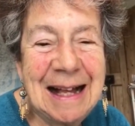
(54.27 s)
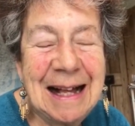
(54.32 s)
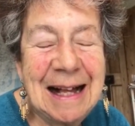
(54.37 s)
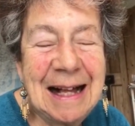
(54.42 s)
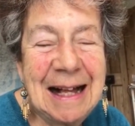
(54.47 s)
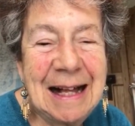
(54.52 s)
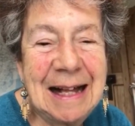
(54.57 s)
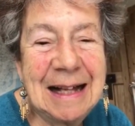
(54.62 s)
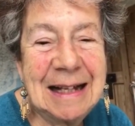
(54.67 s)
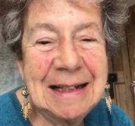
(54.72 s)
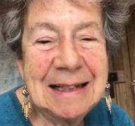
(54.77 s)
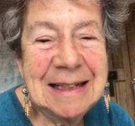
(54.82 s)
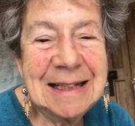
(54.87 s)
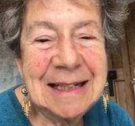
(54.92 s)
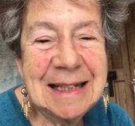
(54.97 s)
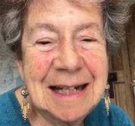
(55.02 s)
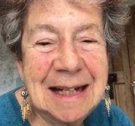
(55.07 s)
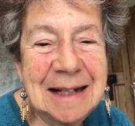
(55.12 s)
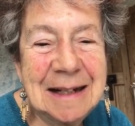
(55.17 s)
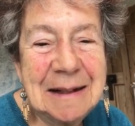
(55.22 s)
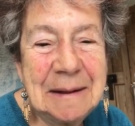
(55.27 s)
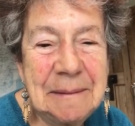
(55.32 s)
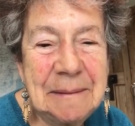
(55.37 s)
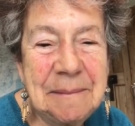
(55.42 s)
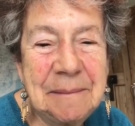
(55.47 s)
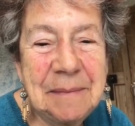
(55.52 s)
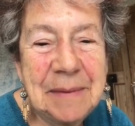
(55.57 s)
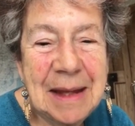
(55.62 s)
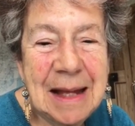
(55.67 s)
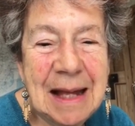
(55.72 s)
and
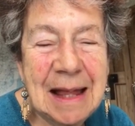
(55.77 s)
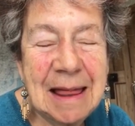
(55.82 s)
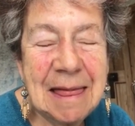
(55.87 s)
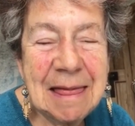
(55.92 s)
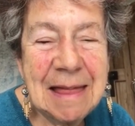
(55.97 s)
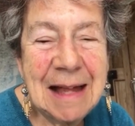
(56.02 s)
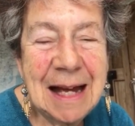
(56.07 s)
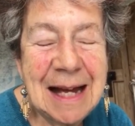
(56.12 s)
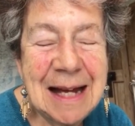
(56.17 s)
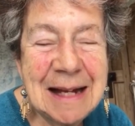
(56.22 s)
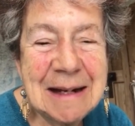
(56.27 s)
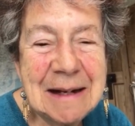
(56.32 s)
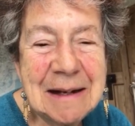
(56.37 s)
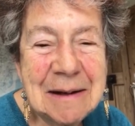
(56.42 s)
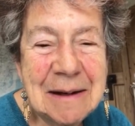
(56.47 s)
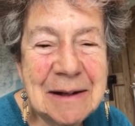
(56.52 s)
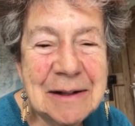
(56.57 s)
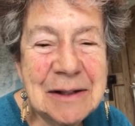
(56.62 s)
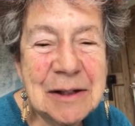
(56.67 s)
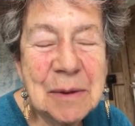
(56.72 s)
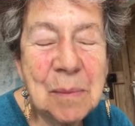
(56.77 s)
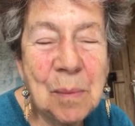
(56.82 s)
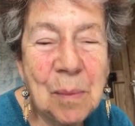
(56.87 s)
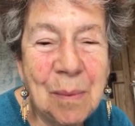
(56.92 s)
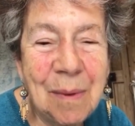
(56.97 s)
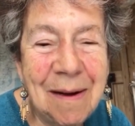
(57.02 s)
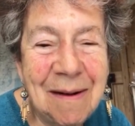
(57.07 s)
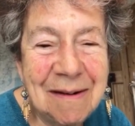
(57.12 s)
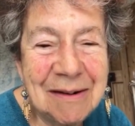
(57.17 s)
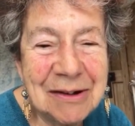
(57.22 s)
that to
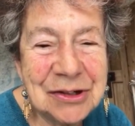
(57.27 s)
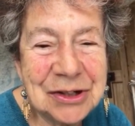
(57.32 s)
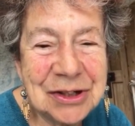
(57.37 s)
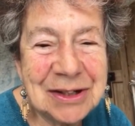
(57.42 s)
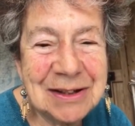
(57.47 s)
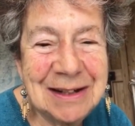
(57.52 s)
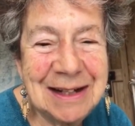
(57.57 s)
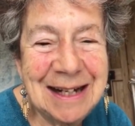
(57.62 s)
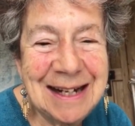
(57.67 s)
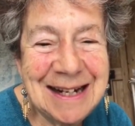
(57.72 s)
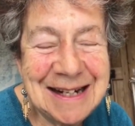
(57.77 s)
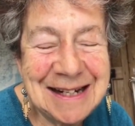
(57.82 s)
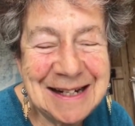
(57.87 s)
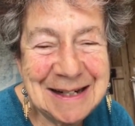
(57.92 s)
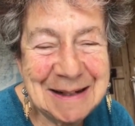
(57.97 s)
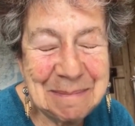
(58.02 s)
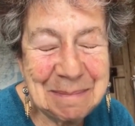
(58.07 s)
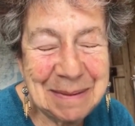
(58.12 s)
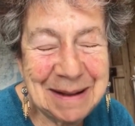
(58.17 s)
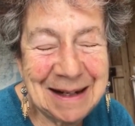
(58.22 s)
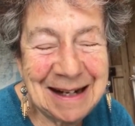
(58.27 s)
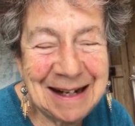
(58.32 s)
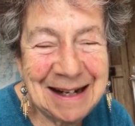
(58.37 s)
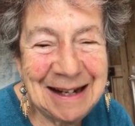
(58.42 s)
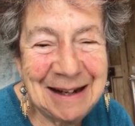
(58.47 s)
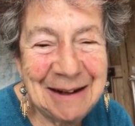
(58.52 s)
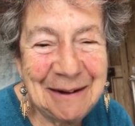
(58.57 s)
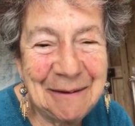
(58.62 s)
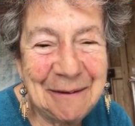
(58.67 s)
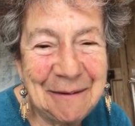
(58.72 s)
watch the interplay
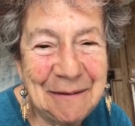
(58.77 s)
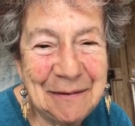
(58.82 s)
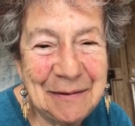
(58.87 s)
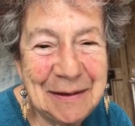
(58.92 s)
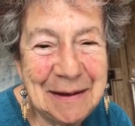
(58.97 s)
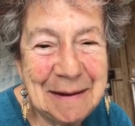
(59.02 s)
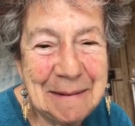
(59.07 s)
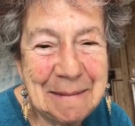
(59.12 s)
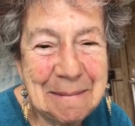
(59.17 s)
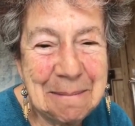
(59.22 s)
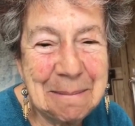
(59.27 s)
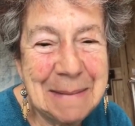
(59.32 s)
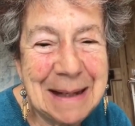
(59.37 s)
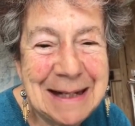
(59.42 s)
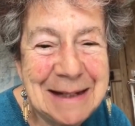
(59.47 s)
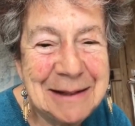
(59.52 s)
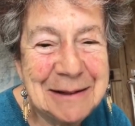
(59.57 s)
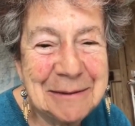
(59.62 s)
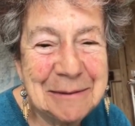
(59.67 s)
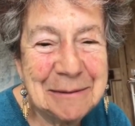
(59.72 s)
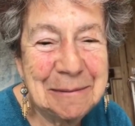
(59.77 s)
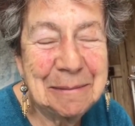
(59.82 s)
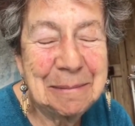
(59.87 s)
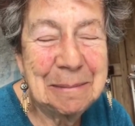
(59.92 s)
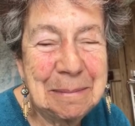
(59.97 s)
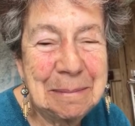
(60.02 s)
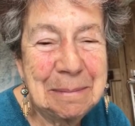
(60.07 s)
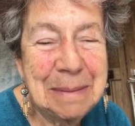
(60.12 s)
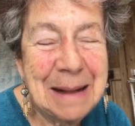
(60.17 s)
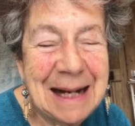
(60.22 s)
of the mental
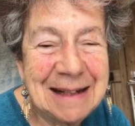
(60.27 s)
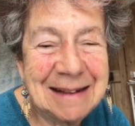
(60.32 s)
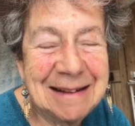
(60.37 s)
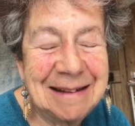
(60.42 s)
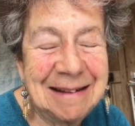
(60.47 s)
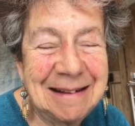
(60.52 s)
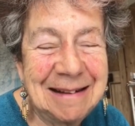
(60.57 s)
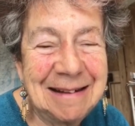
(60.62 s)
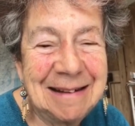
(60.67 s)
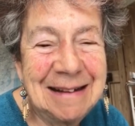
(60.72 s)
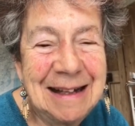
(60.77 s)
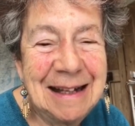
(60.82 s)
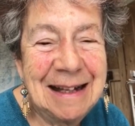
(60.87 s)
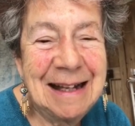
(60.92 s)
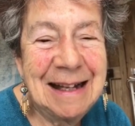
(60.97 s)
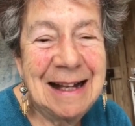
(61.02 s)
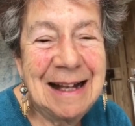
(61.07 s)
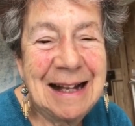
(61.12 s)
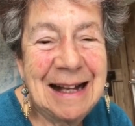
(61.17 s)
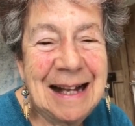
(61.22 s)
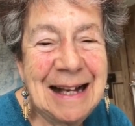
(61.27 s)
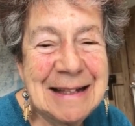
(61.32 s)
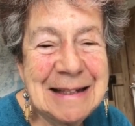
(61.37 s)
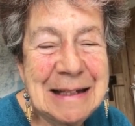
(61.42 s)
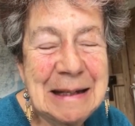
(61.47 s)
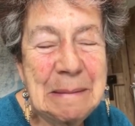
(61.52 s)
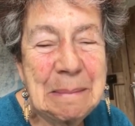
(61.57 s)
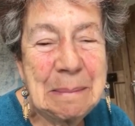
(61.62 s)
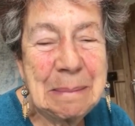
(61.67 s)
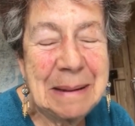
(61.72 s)
battle as
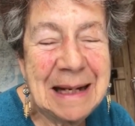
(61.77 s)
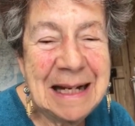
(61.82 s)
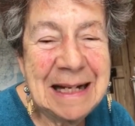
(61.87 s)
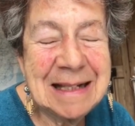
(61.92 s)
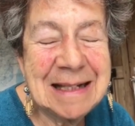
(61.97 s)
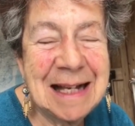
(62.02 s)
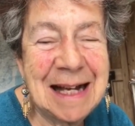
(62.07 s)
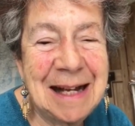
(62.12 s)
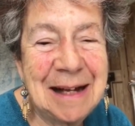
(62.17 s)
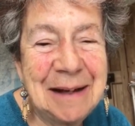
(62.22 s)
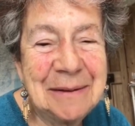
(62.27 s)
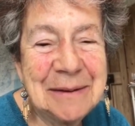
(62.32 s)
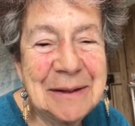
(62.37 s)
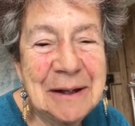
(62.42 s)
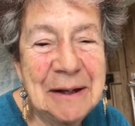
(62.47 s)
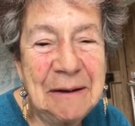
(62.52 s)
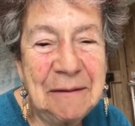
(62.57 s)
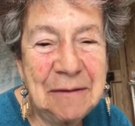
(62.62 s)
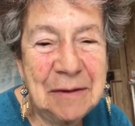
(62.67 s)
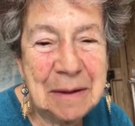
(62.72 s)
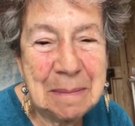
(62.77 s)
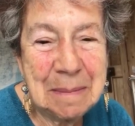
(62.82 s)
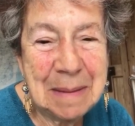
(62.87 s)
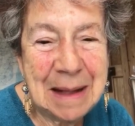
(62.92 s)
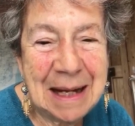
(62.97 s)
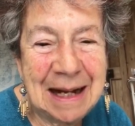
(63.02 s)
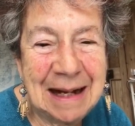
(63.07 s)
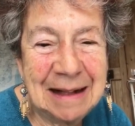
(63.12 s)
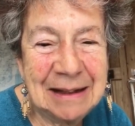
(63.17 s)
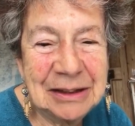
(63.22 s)
it plays out over a
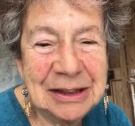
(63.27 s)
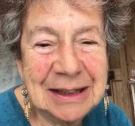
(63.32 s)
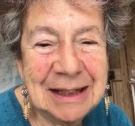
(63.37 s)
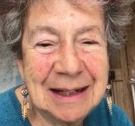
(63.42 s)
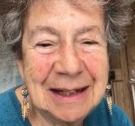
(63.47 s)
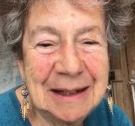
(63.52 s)
match,